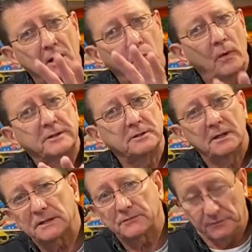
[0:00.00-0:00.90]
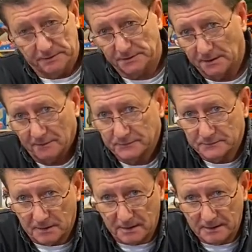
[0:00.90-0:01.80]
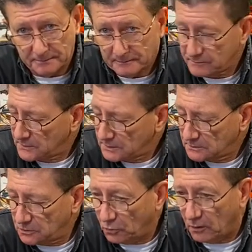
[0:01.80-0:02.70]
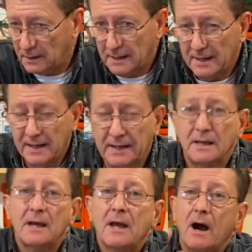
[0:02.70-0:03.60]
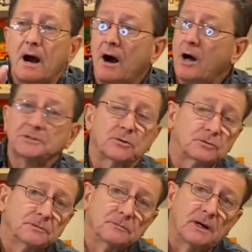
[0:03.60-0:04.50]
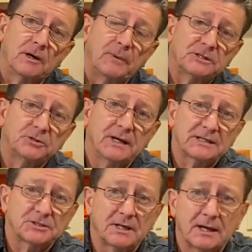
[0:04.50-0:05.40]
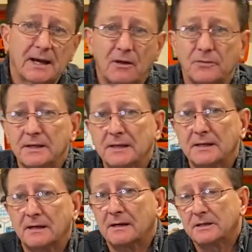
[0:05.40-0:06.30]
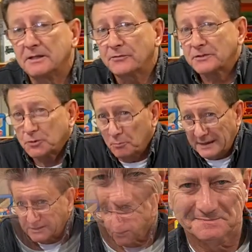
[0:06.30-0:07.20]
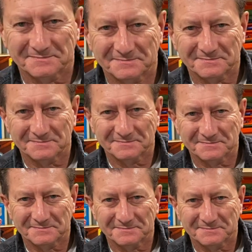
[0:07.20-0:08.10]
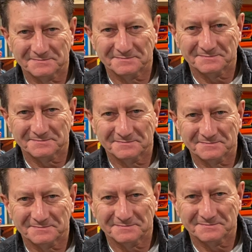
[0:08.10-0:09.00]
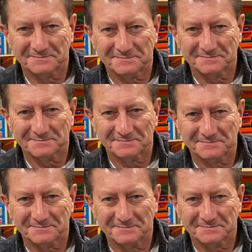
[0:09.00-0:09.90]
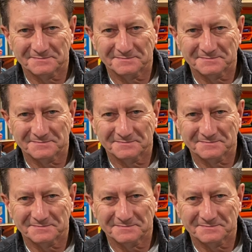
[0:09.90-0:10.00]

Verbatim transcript: when you're looking for this stuff. All right? Cool. Hey, uh, also, uh, make sure you guys check out the, uh, the official Mike Zarnock coloring book that was done by uh,